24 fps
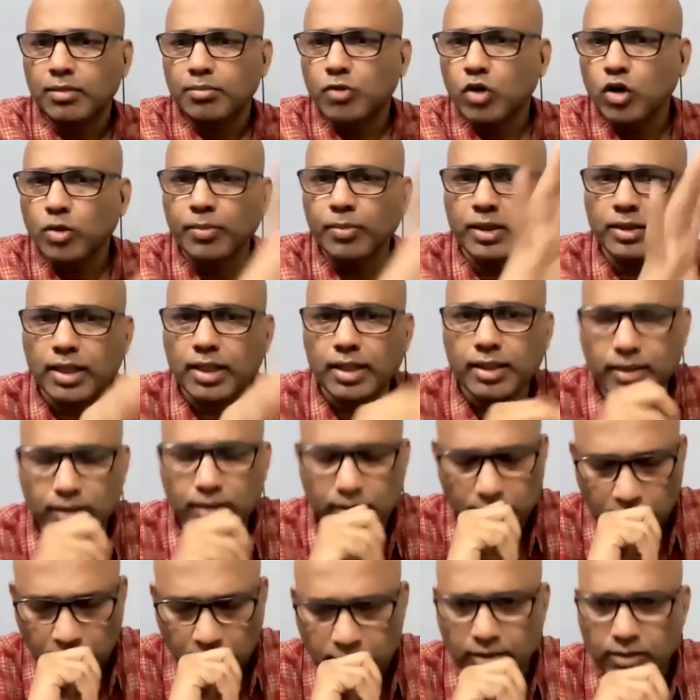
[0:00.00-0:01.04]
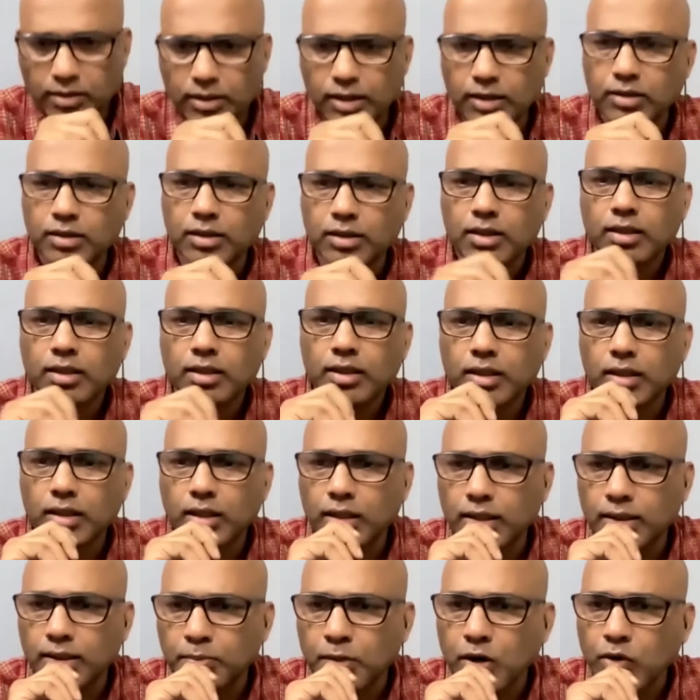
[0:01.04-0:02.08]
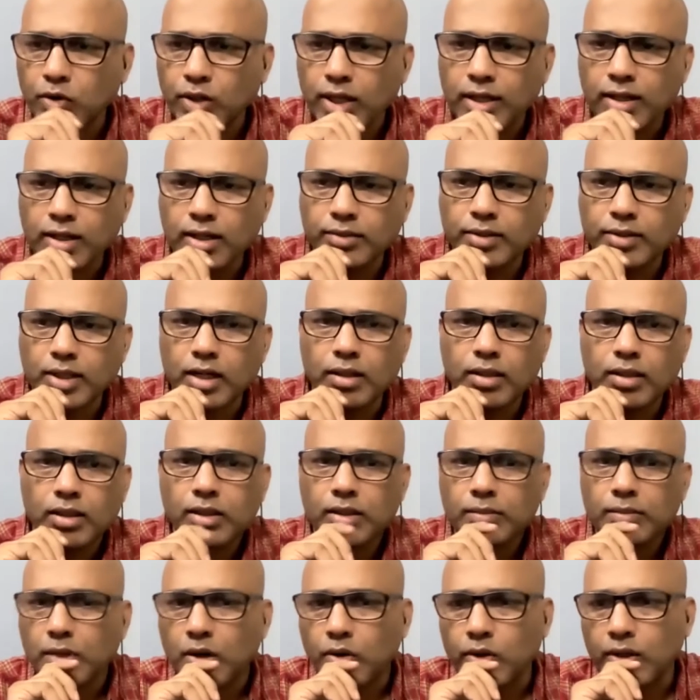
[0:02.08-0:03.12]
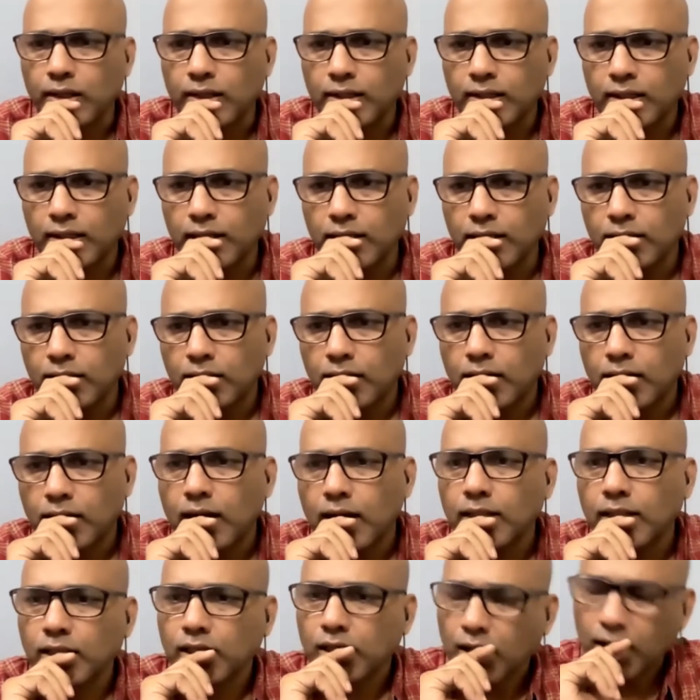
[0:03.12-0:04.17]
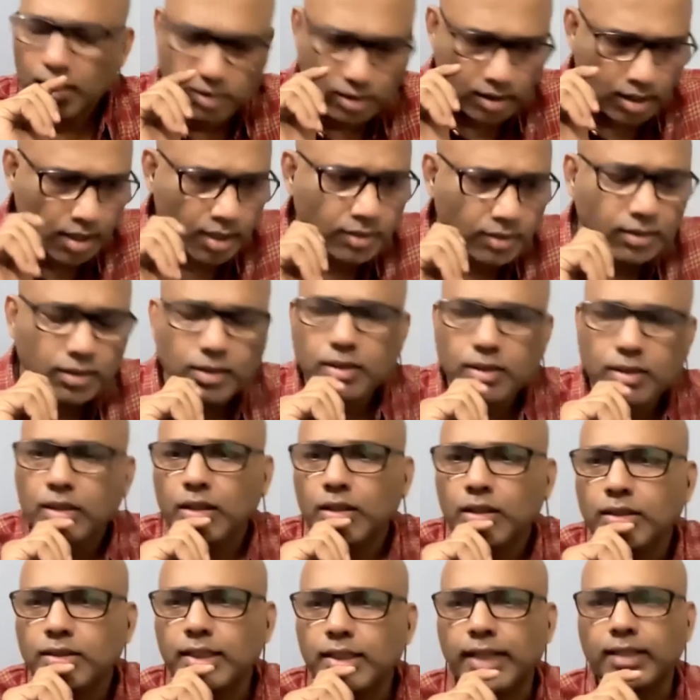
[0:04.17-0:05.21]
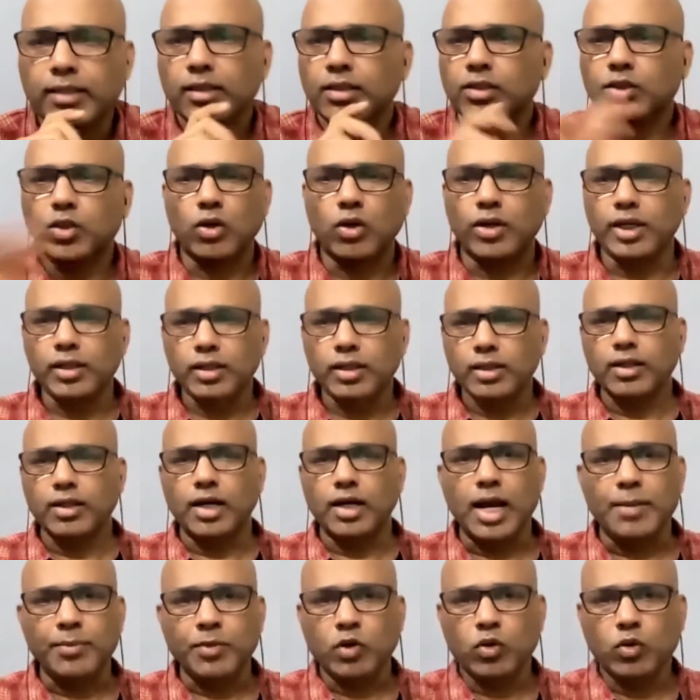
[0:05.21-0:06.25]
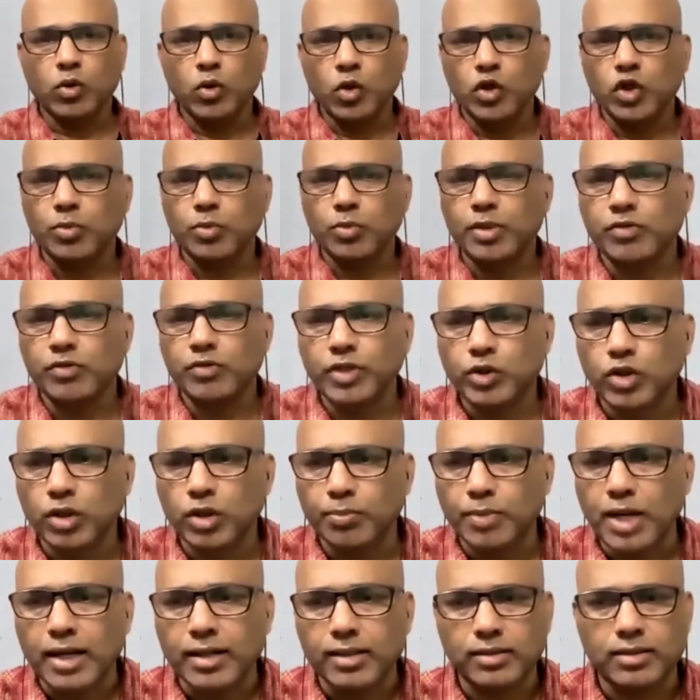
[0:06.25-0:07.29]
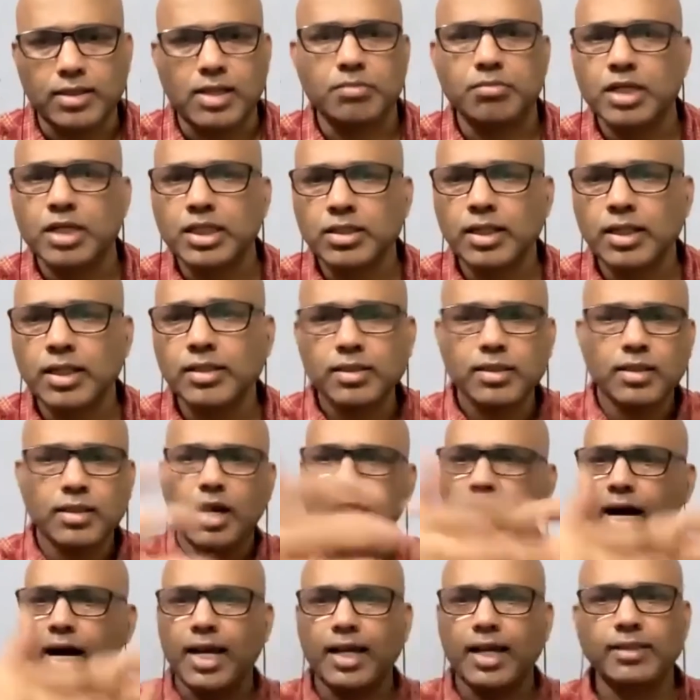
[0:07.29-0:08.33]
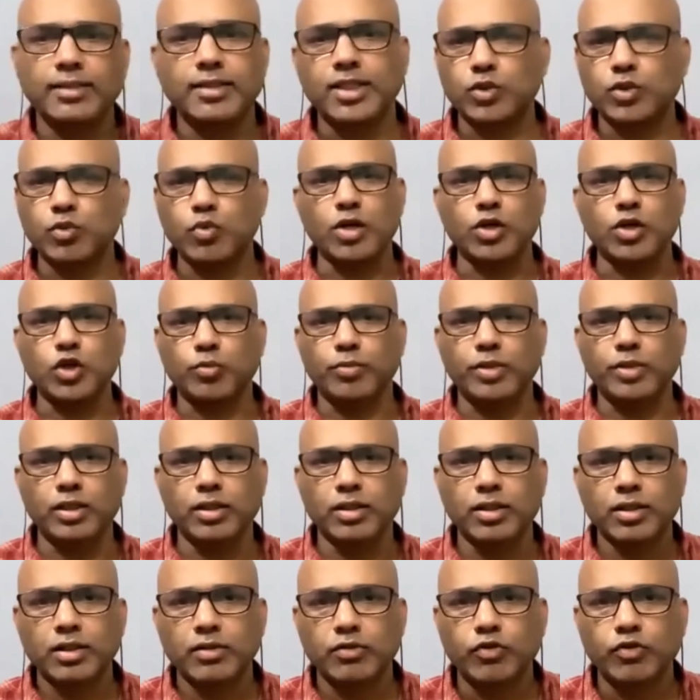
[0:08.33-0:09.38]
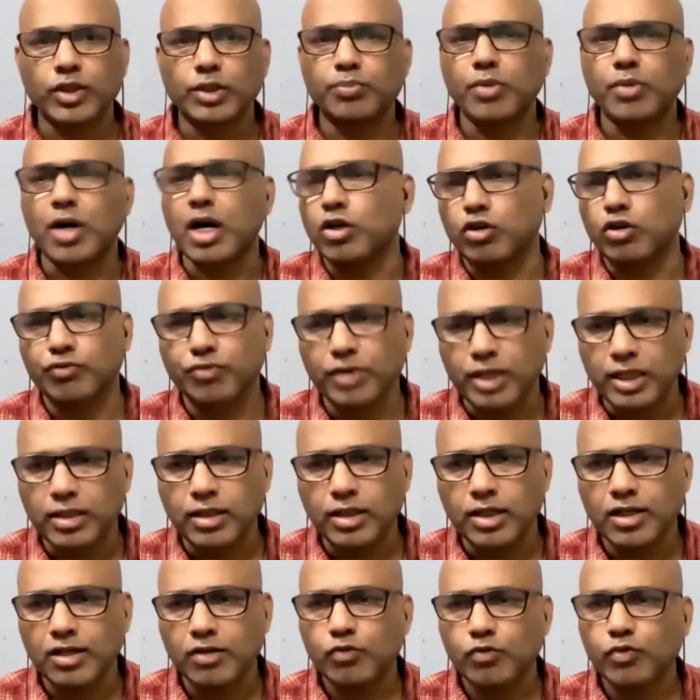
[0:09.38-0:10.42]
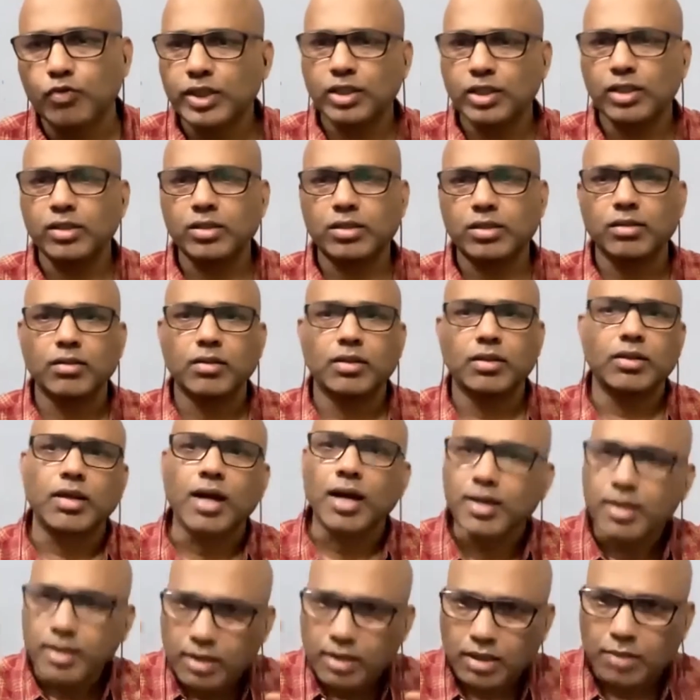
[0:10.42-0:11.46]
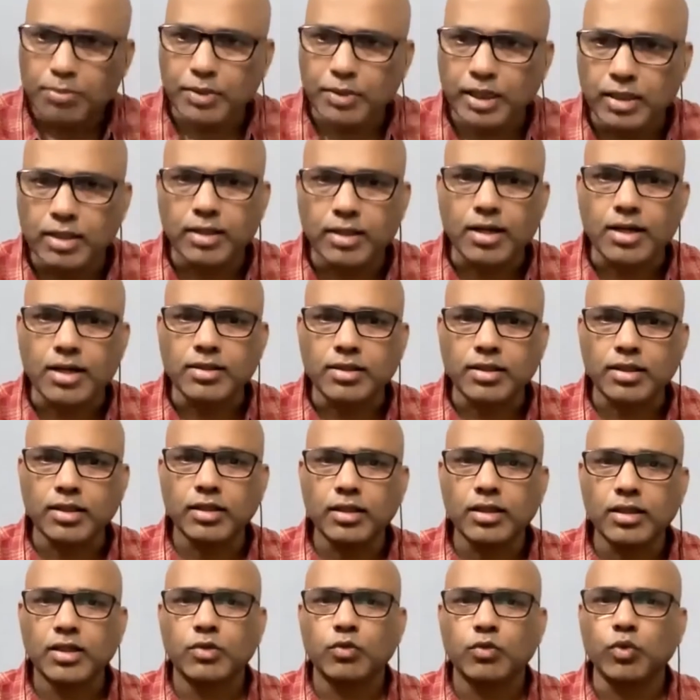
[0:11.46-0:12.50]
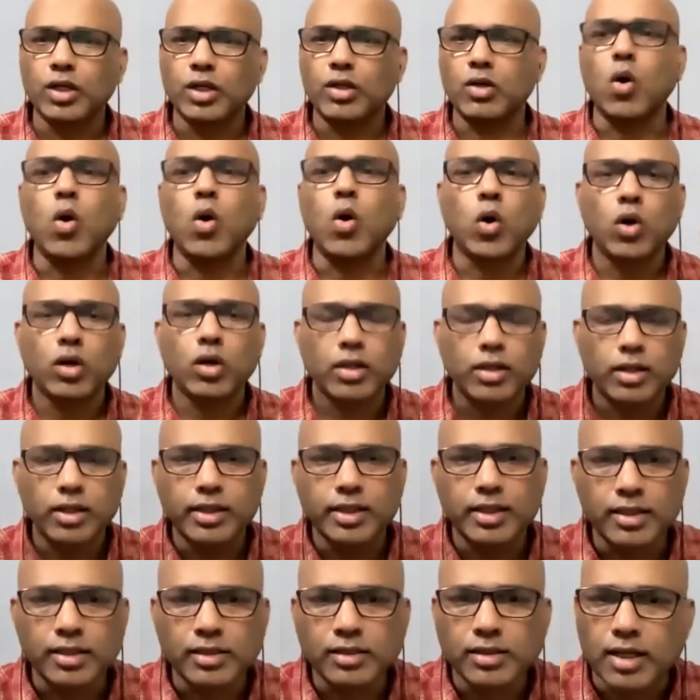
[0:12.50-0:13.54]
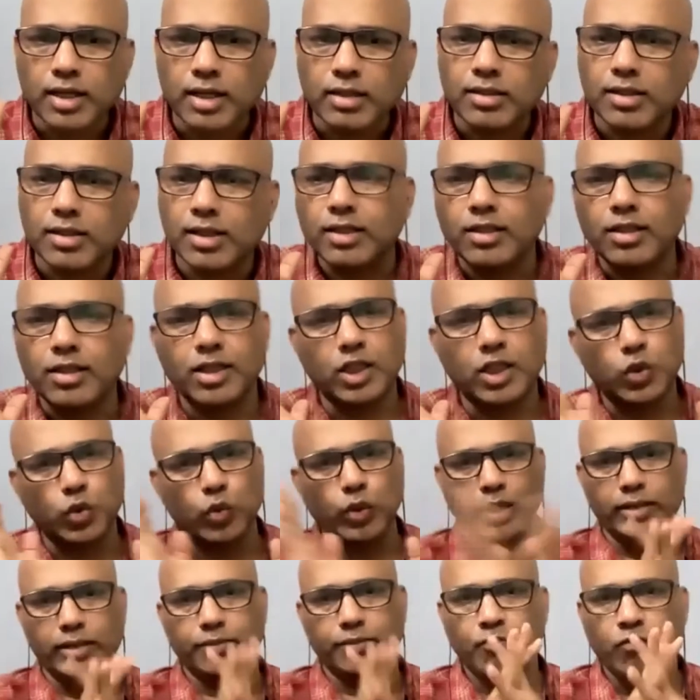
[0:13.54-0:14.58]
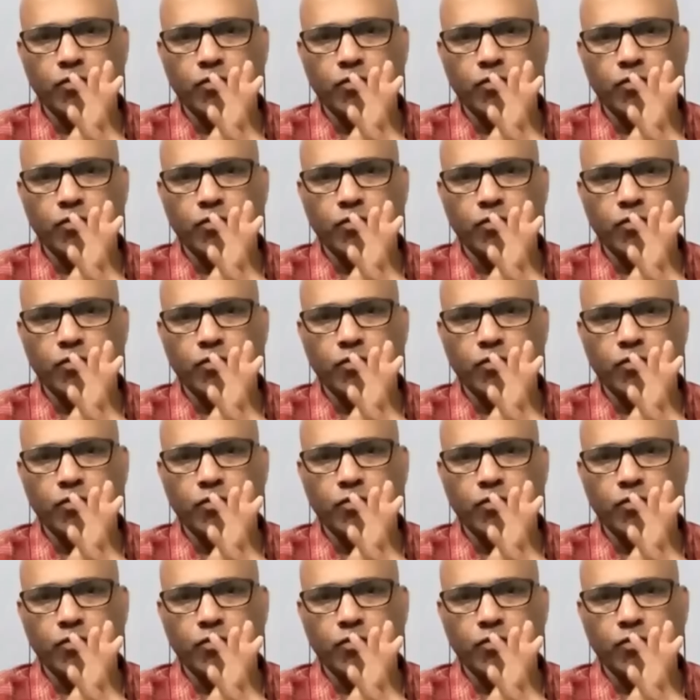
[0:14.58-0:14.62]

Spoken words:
Muhammad Ali, this Maulana Azad said, sorry, I'm not going to be with your Pakistan business. I just want to be with part of India, which is an independent country where all religions are treated equal.